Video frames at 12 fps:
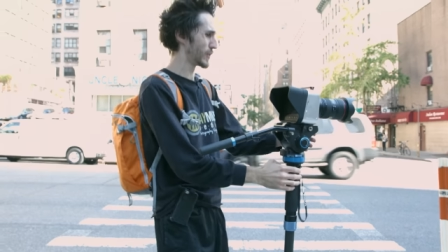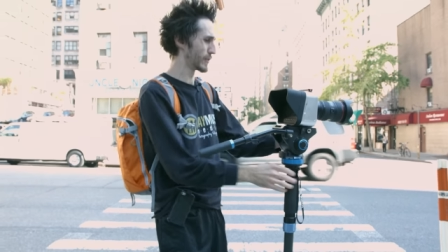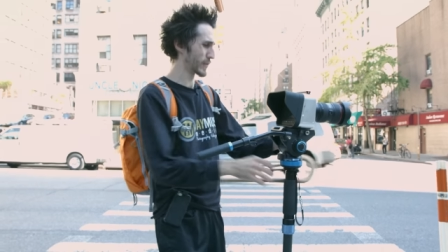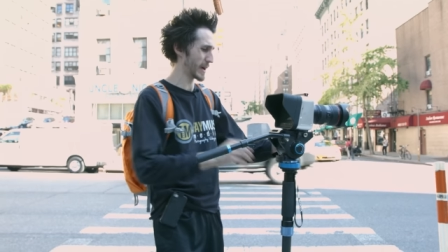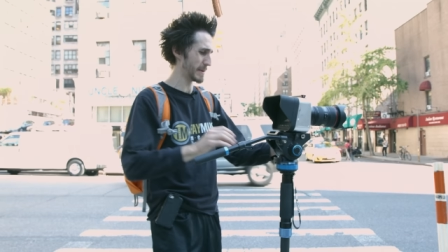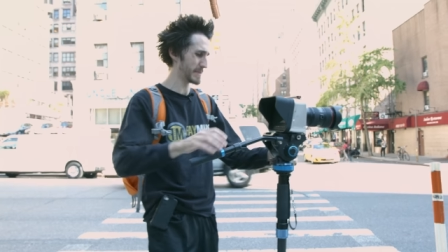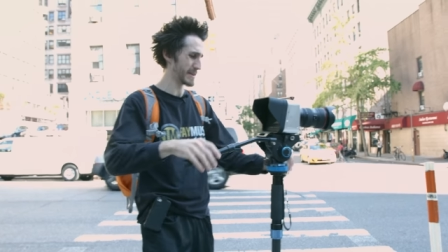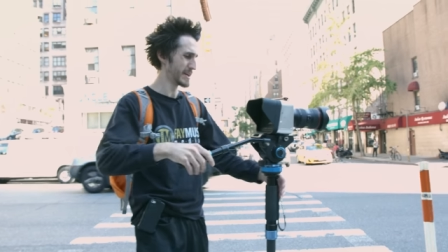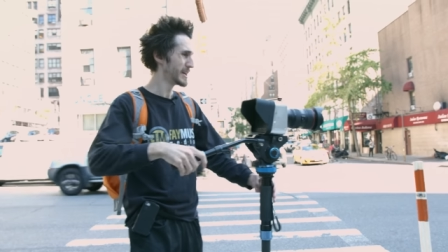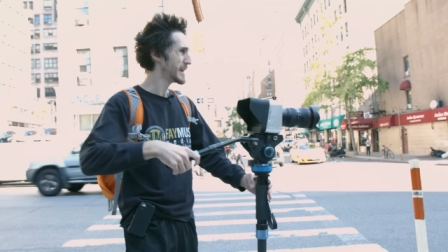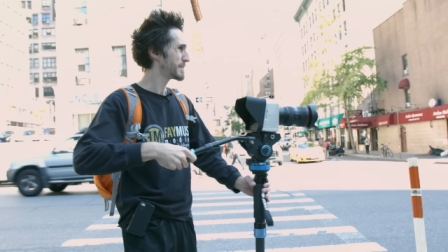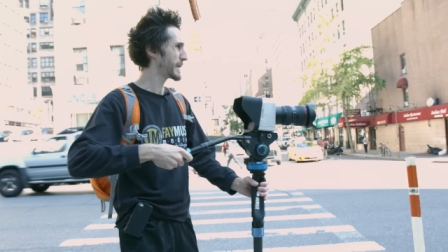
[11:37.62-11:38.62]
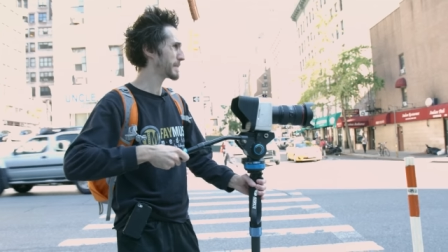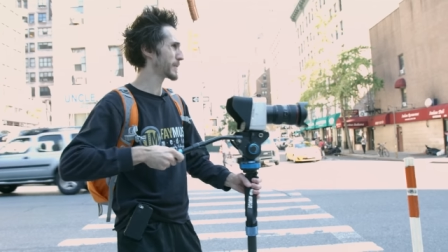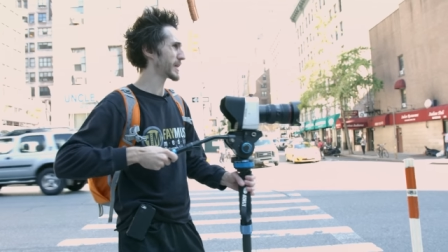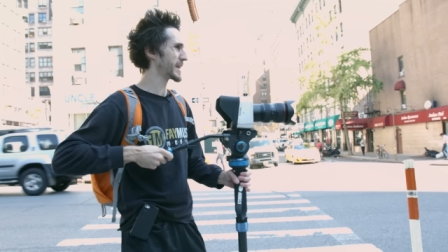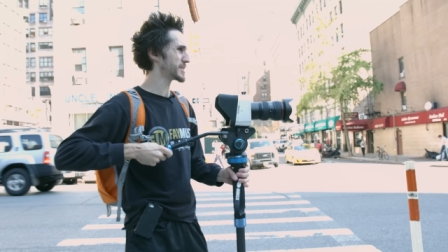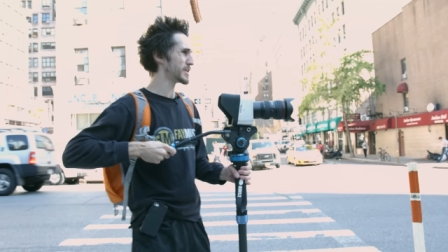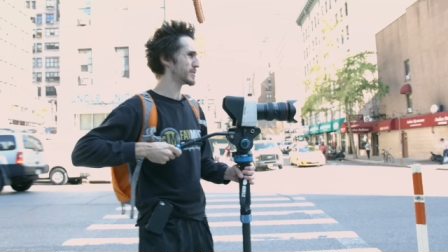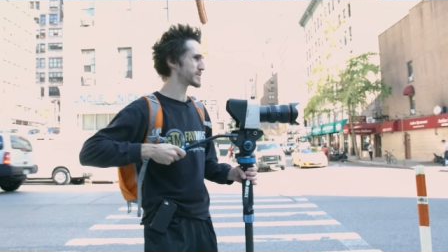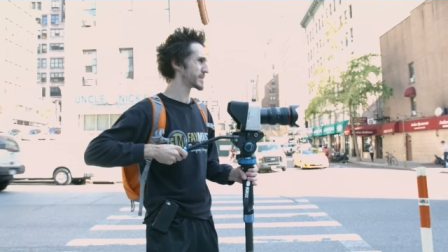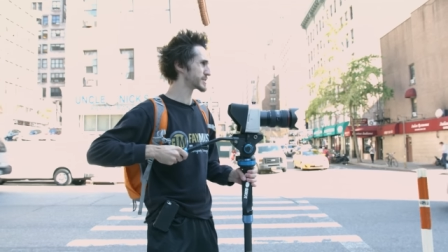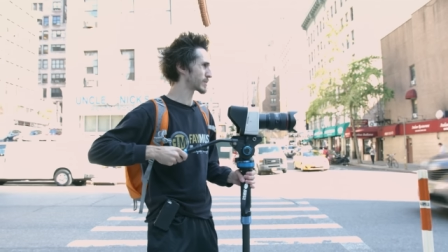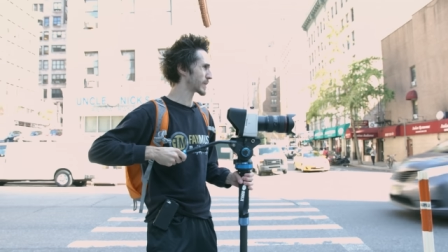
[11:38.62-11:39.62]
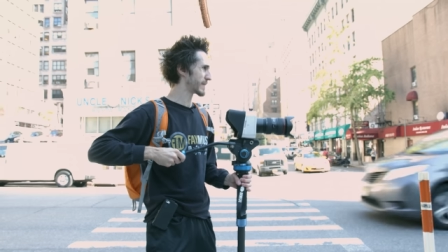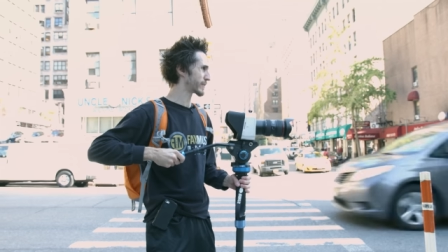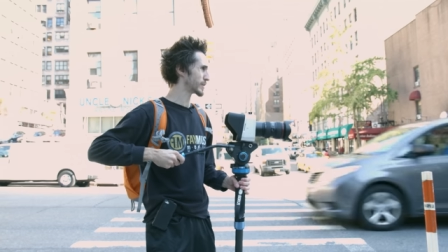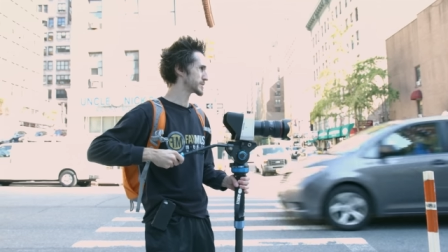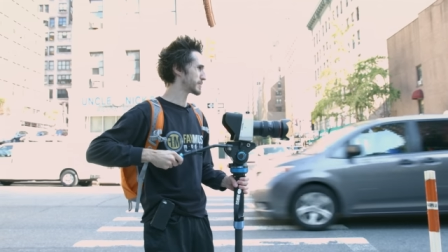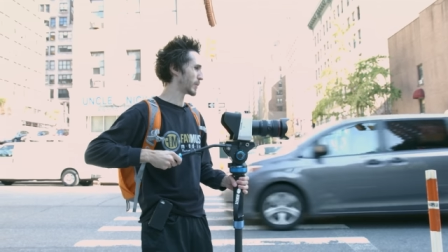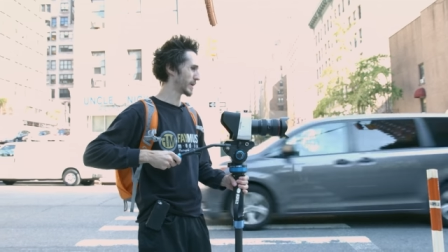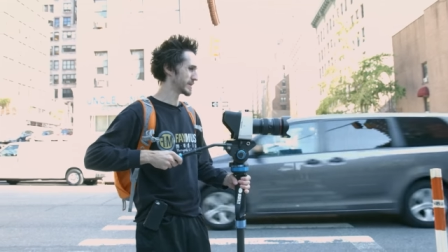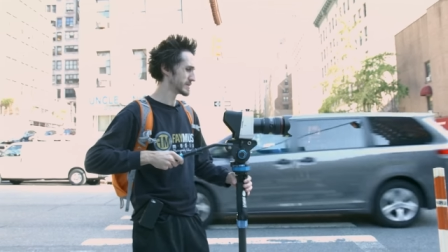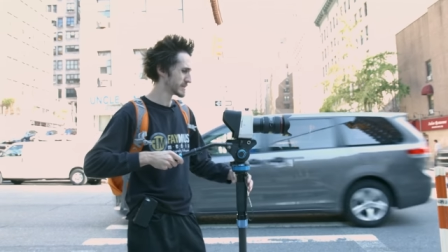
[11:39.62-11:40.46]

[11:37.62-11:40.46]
full frame, but people like to use it as a reference point.